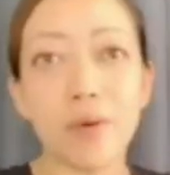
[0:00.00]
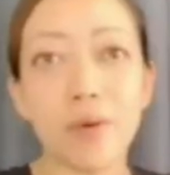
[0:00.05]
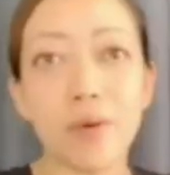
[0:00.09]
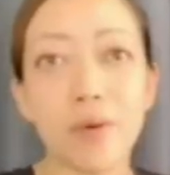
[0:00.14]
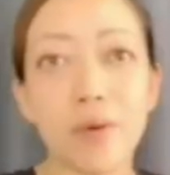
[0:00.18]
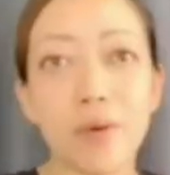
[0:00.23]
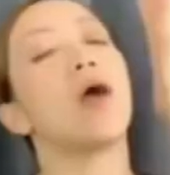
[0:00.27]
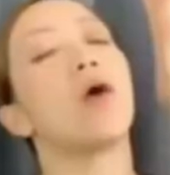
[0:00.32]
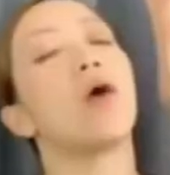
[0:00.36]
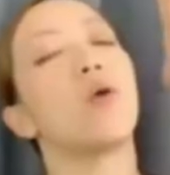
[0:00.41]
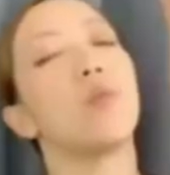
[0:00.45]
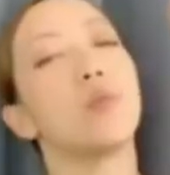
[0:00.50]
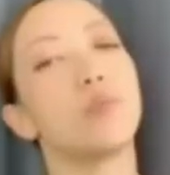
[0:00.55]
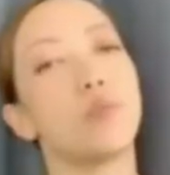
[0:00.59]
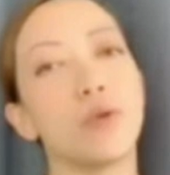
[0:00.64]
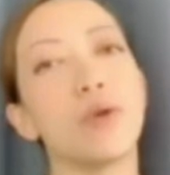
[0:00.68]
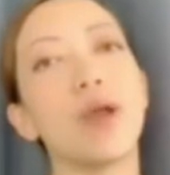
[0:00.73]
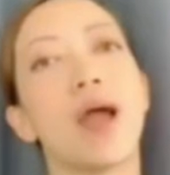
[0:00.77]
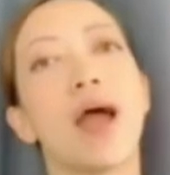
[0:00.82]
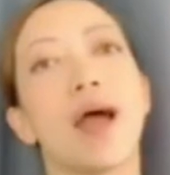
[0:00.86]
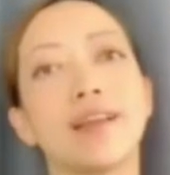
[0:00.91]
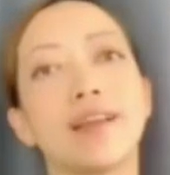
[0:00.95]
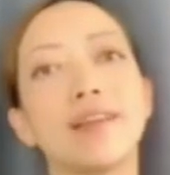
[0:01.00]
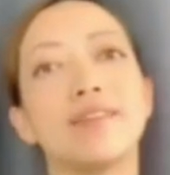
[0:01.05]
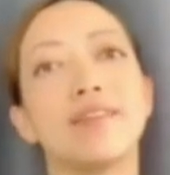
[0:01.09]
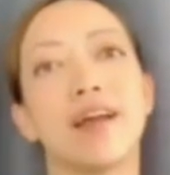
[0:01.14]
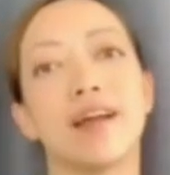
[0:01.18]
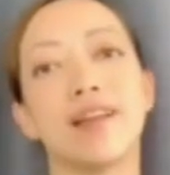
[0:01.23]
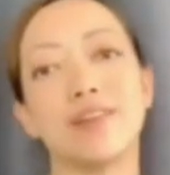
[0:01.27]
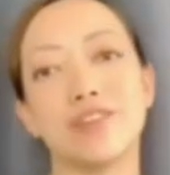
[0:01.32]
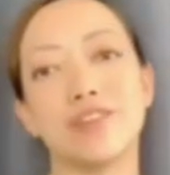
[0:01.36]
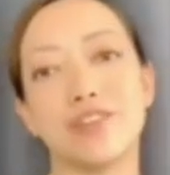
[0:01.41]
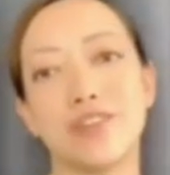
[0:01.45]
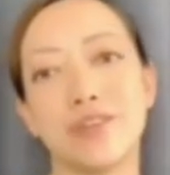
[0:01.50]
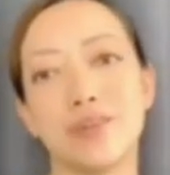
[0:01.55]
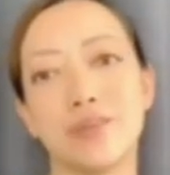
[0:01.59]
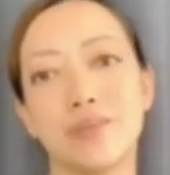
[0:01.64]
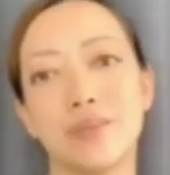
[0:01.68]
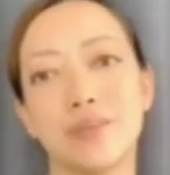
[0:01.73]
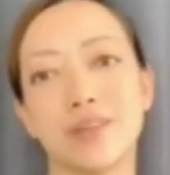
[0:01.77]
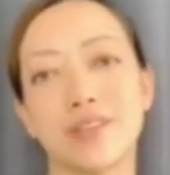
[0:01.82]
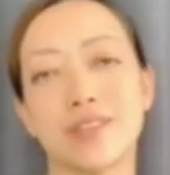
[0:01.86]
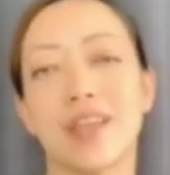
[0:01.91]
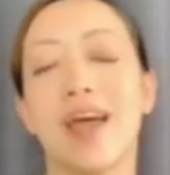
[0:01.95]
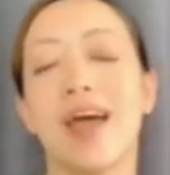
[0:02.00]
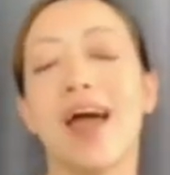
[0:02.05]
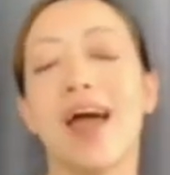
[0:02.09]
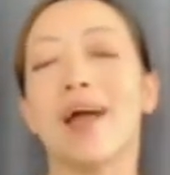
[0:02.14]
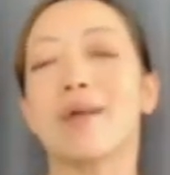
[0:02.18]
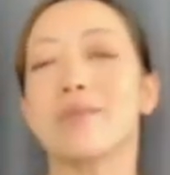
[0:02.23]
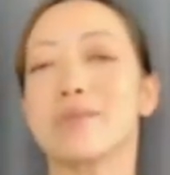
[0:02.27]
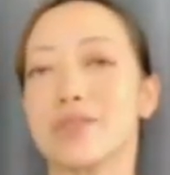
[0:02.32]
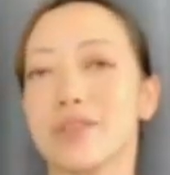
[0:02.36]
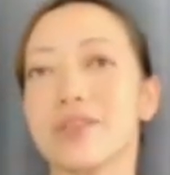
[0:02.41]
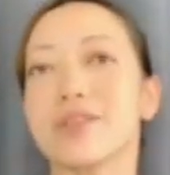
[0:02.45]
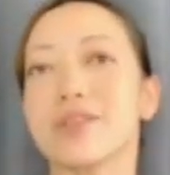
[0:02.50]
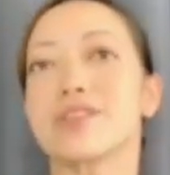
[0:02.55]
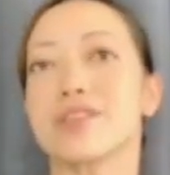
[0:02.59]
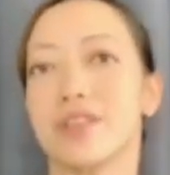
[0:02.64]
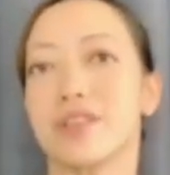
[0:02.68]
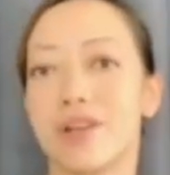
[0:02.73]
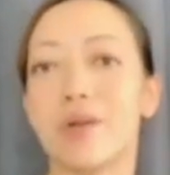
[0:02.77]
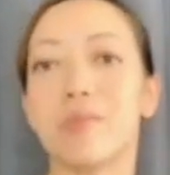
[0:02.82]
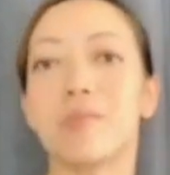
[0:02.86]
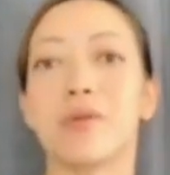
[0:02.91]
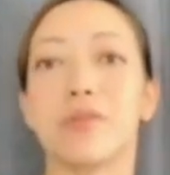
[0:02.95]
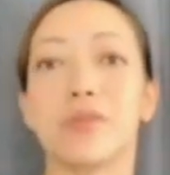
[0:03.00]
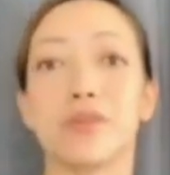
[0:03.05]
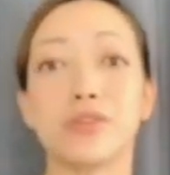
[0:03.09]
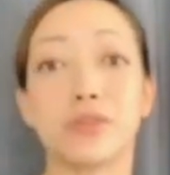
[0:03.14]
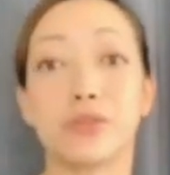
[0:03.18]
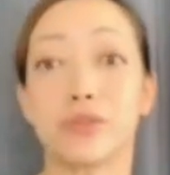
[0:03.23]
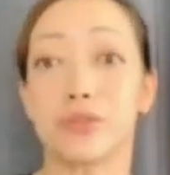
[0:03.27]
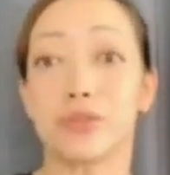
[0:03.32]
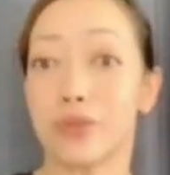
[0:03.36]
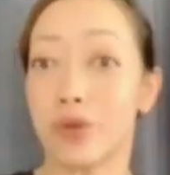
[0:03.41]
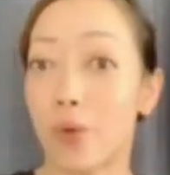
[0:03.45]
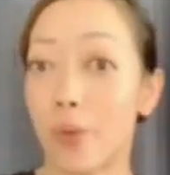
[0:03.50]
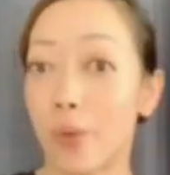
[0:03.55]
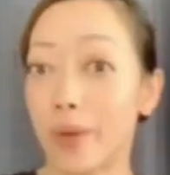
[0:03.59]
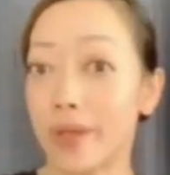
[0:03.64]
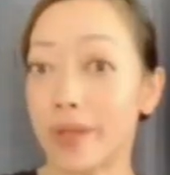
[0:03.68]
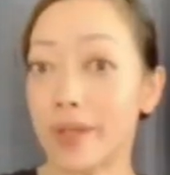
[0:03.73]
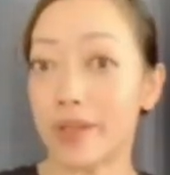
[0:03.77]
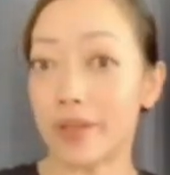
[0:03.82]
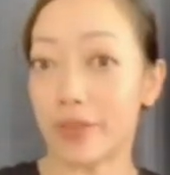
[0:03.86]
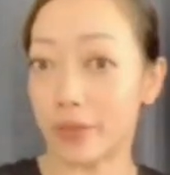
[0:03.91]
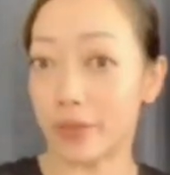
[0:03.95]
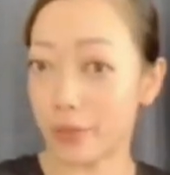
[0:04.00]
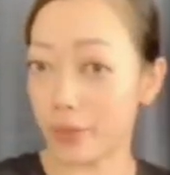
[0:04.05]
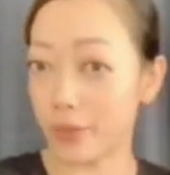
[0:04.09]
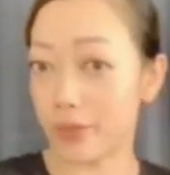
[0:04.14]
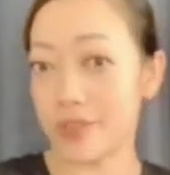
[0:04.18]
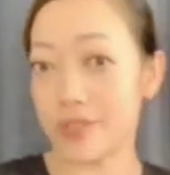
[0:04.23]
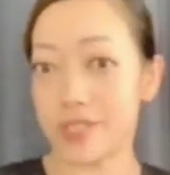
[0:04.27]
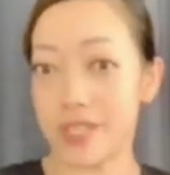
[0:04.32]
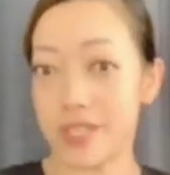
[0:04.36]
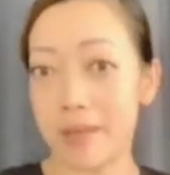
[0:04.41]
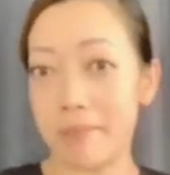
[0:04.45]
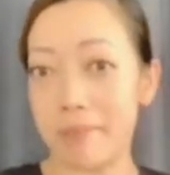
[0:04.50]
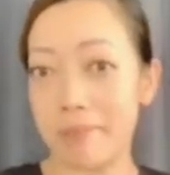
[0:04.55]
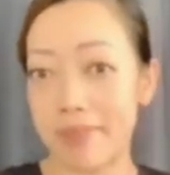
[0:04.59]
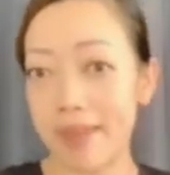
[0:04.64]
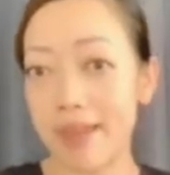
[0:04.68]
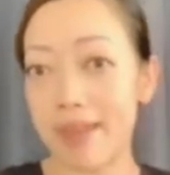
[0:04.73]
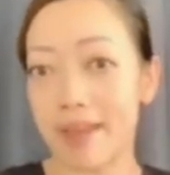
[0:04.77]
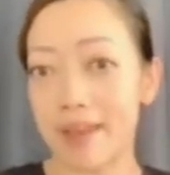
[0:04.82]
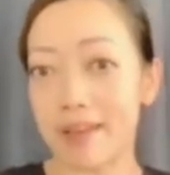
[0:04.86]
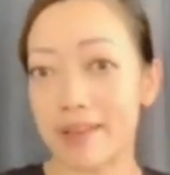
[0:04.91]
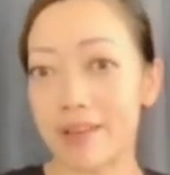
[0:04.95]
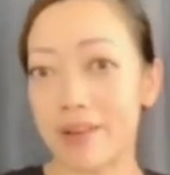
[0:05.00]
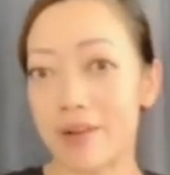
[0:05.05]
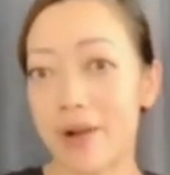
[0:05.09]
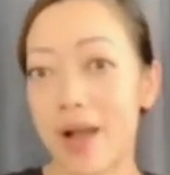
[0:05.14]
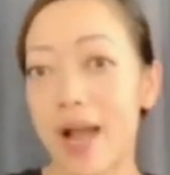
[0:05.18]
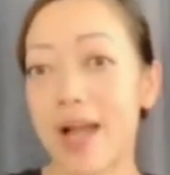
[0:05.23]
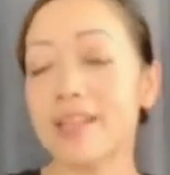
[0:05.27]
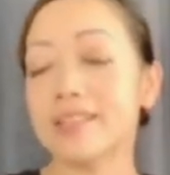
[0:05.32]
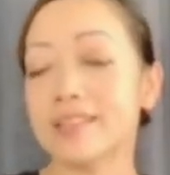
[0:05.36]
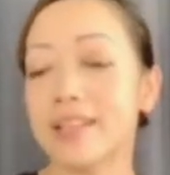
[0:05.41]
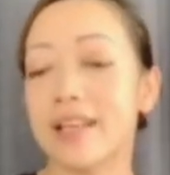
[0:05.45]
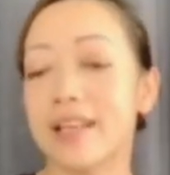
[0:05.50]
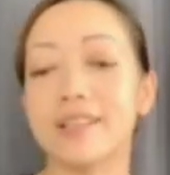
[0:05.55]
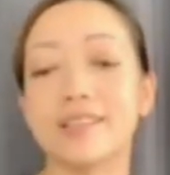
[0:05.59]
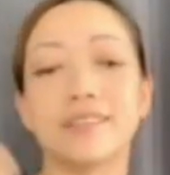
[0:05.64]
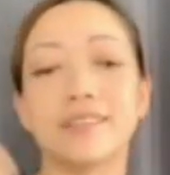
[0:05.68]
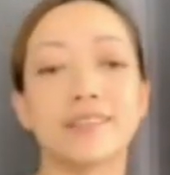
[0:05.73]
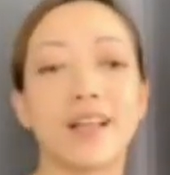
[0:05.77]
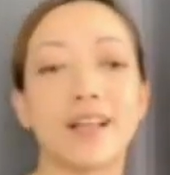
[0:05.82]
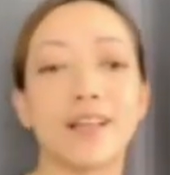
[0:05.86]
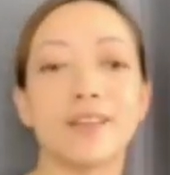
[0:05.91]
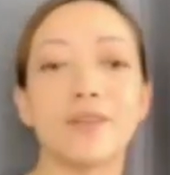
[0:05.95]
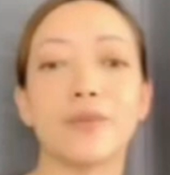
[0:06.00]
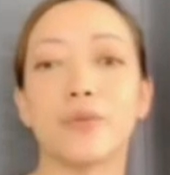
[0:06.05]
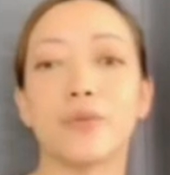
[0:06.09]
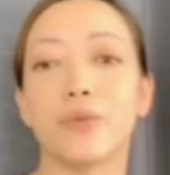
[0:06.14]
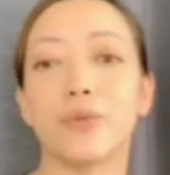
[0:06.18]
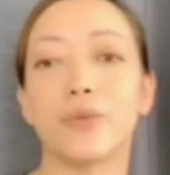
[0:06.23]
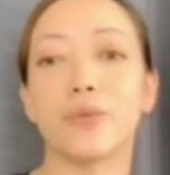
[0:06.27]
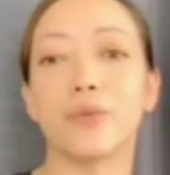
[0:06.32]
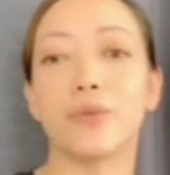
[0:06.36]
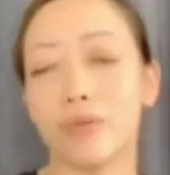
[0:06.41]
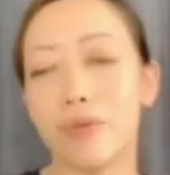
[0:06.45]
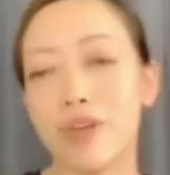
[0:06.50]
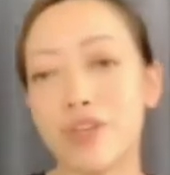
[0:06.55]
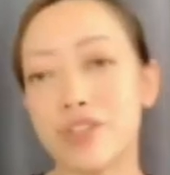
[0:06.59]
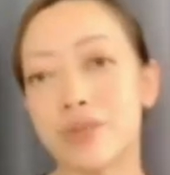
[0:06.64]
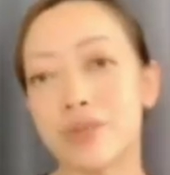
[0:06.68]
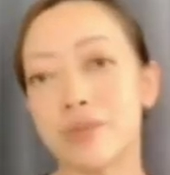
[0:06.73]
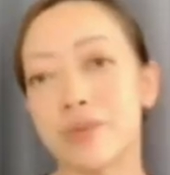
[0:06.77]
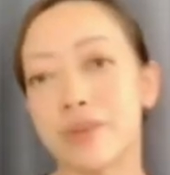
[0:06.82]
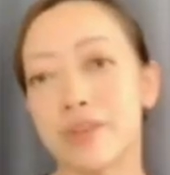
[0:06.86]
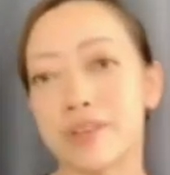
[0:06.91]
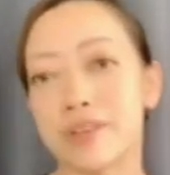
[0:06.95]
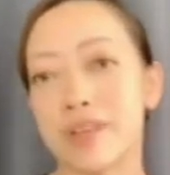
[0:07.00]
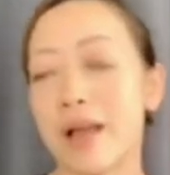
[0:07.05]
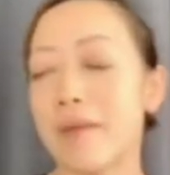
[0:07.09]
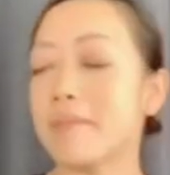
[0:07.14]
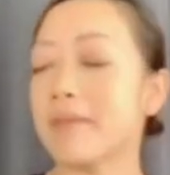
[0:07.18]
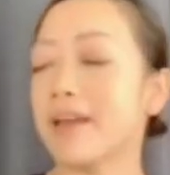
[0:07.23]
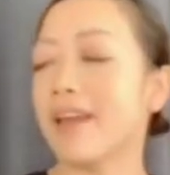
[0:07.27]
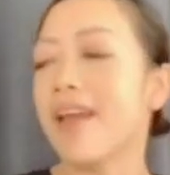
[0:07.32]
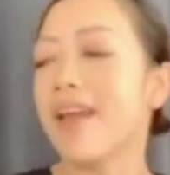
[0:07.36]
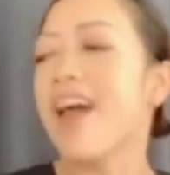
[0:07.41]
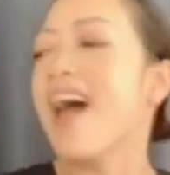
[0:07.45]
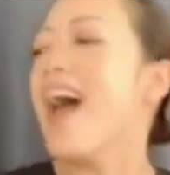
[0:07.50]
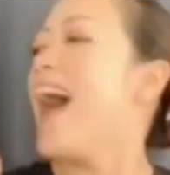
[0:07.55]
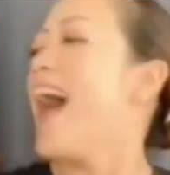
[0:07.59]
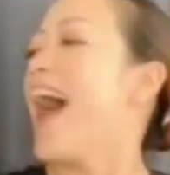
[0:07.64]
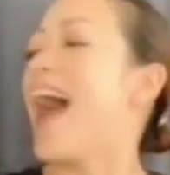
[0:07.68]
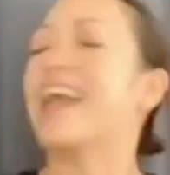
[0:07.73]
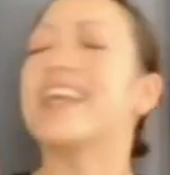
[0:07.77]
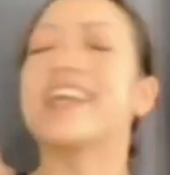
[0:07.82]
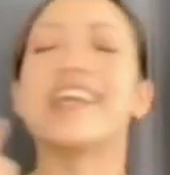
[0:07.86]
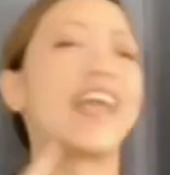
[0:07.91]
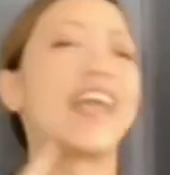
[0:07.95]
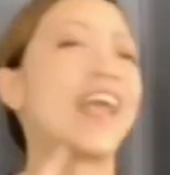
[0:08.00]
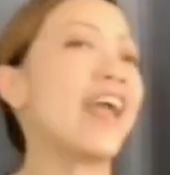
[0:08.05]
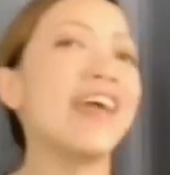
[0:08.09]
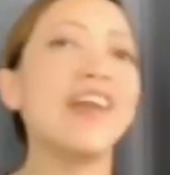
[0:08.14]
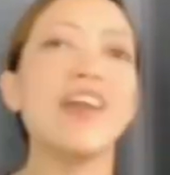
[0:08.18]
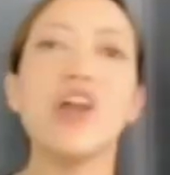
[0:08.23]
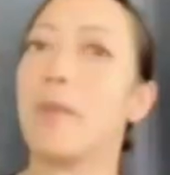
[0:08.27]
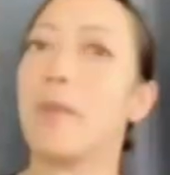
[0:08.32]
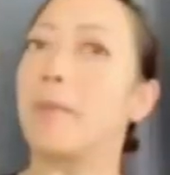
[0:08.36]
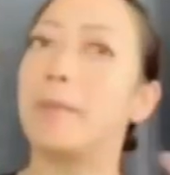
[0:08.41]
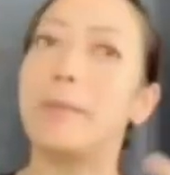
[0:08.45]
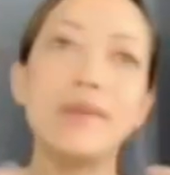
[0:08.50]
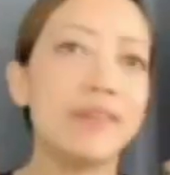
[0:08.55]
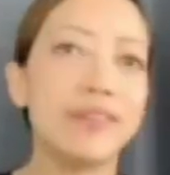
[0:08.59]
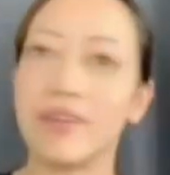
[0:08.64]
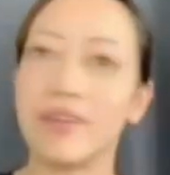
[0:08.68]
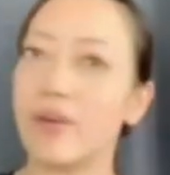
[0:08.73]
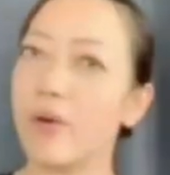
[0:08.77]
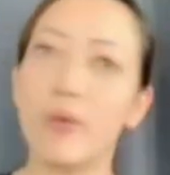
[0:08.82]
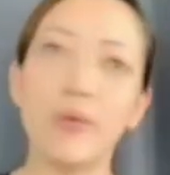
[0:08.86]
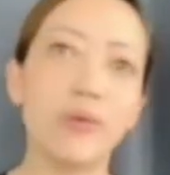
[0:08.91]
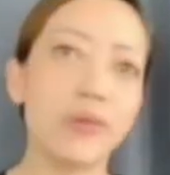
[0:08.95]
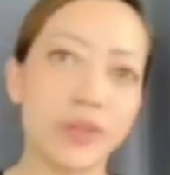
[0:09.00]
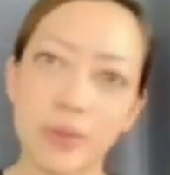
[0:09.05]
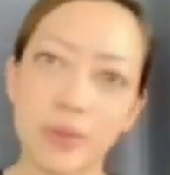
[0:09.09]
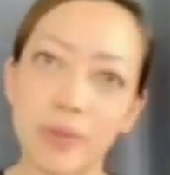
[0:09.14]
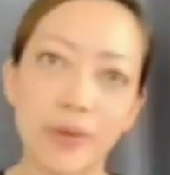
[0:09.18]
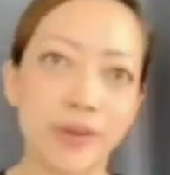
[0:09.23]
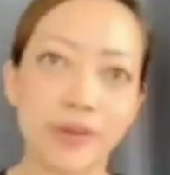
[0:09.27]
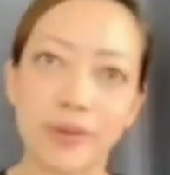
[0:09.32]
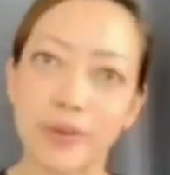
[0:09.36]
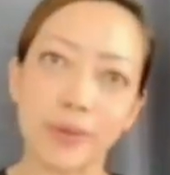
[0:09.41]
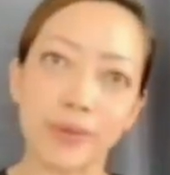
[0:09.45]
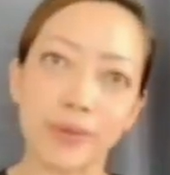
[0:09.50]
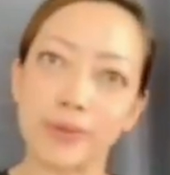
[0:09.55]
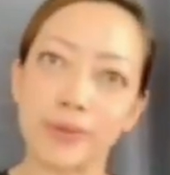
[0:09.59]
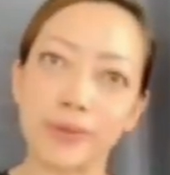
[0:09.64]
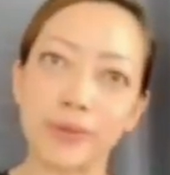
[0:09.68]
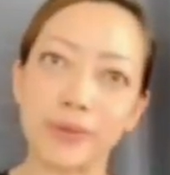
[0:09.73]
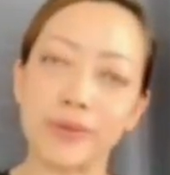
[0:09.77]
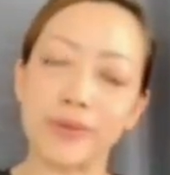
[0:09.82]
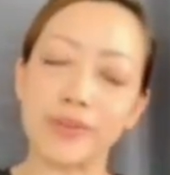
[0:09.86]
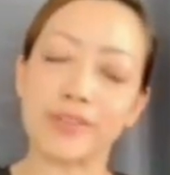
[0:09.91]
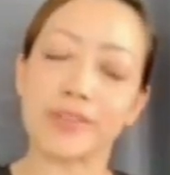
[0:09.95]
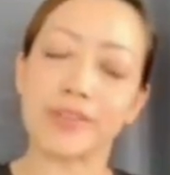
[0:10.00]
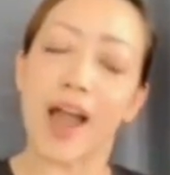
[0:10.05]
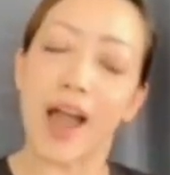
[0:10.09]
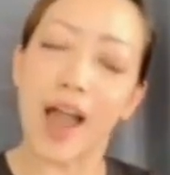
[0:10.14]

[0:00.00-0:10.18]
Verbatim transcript: I hope we're adding value to you, because I'm sure there's a lot of mothers just going through the same thing. You know, I decided to start this with Rachel because I'm like, I cannot be the only one going through this.